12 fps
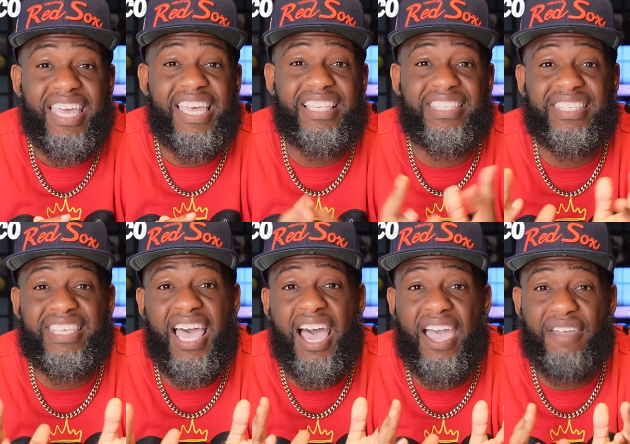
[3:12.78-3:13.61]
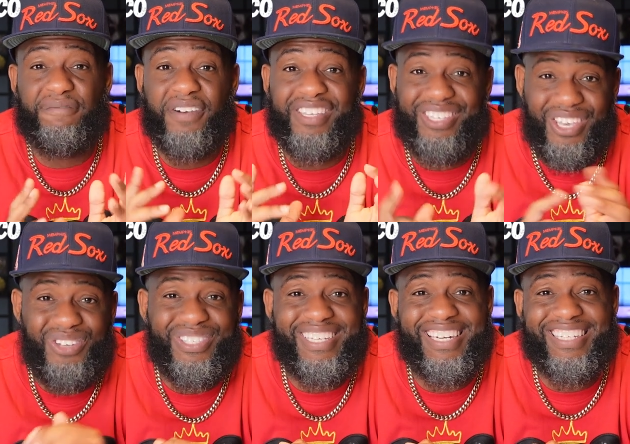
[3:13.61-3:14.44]
it's time for
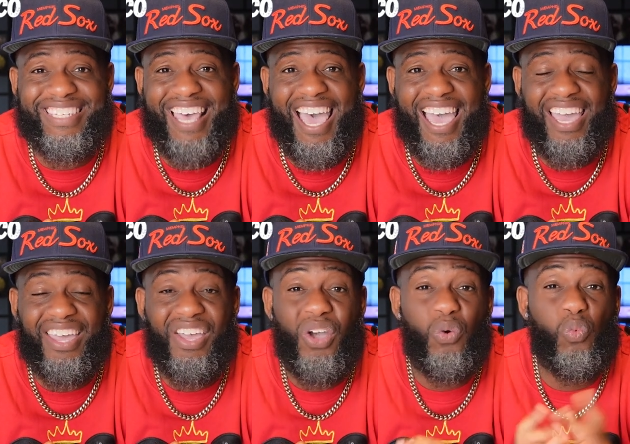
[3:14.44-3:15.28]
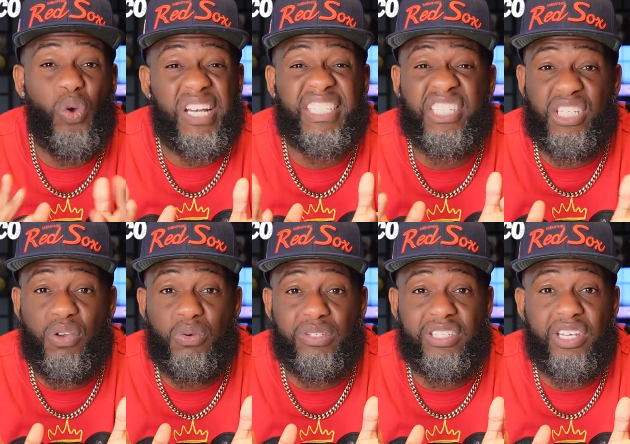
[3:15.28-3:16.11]
you to decide which
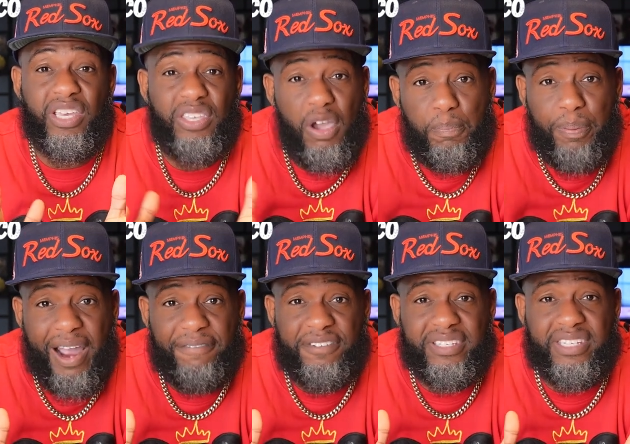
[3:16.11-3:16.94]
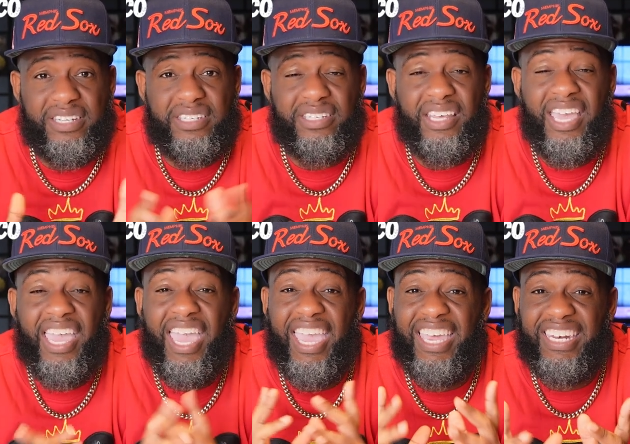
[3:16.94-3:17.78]
suits your preferences
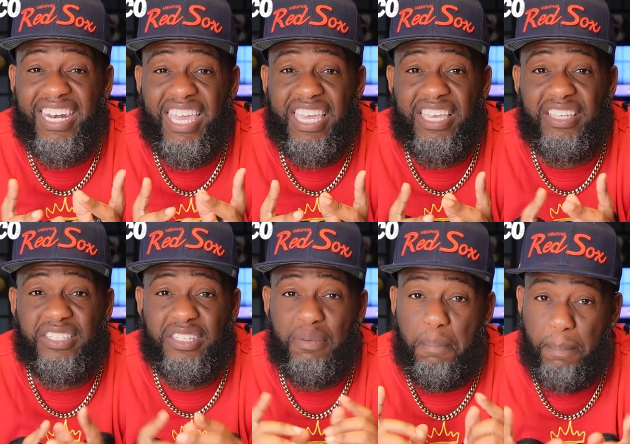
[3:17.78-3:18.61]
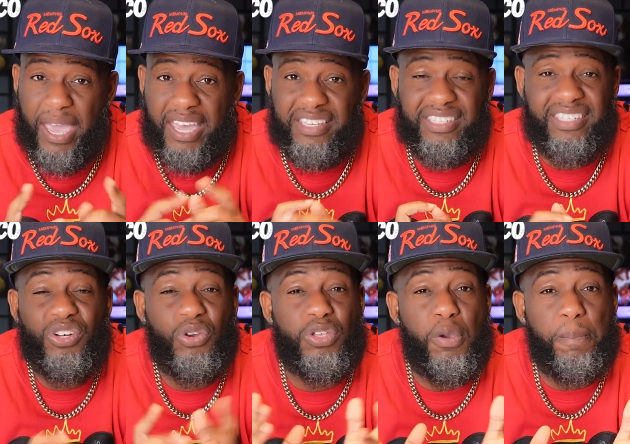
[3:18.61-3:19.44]
and needs best.
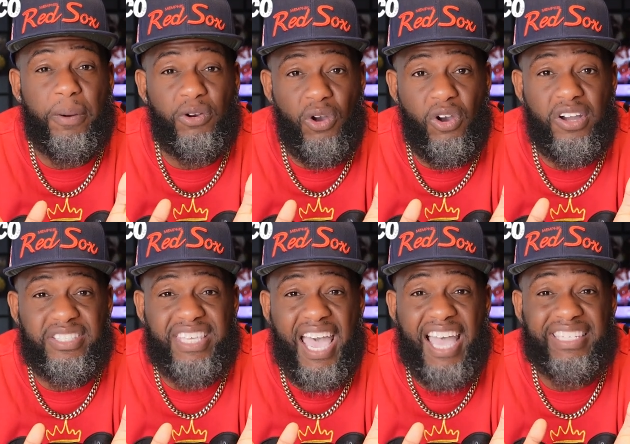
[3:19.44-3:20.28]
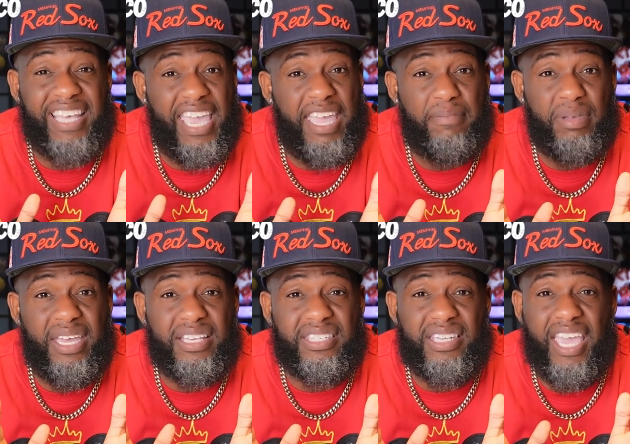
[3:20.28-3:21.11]
Do you prioritize
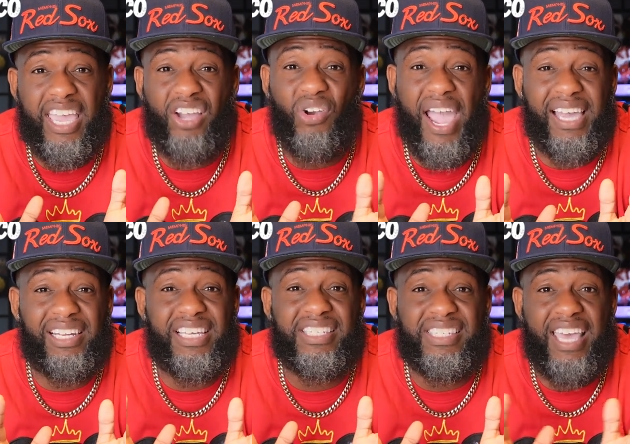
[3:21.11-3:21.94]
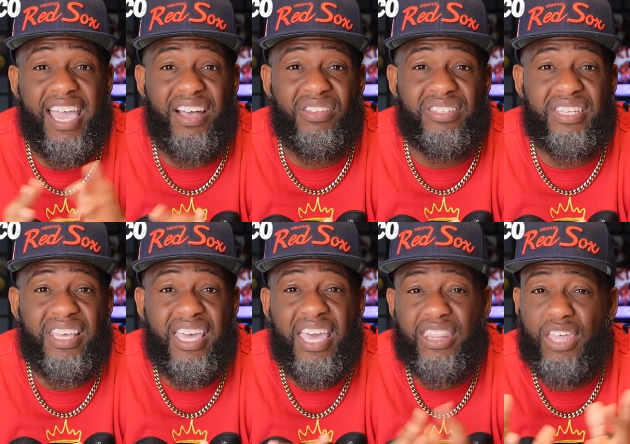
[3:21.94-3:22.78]
ambience and crackling sounds?
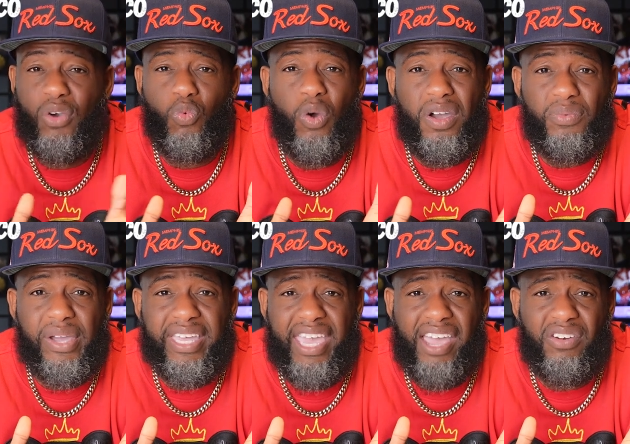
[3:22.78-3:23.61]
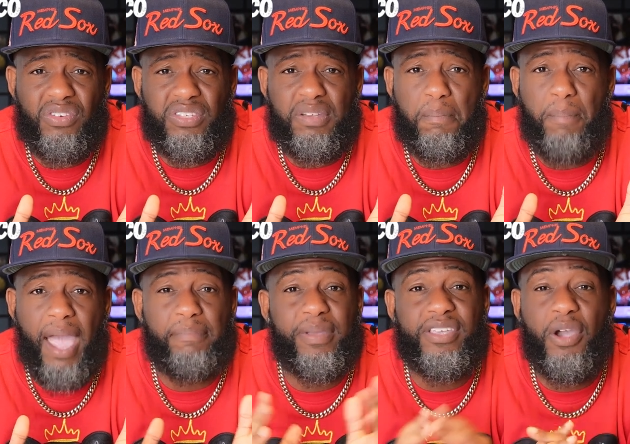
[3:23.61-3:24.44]
Then woodwick candles
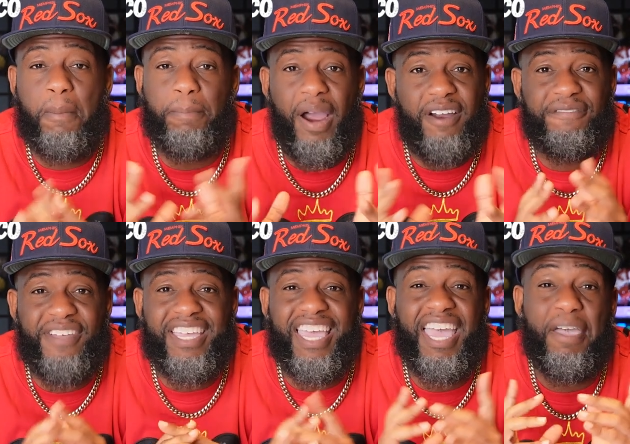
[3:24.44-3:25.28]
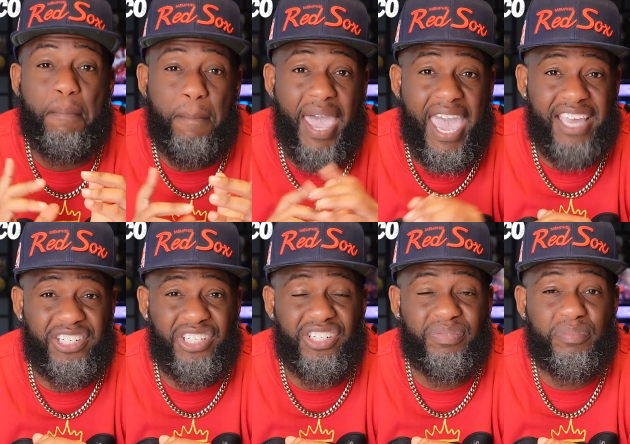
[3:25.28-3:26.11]
might be your perfect
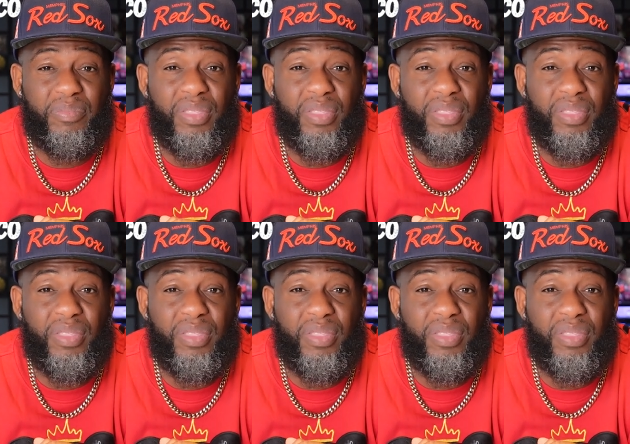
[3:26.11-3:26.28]
match.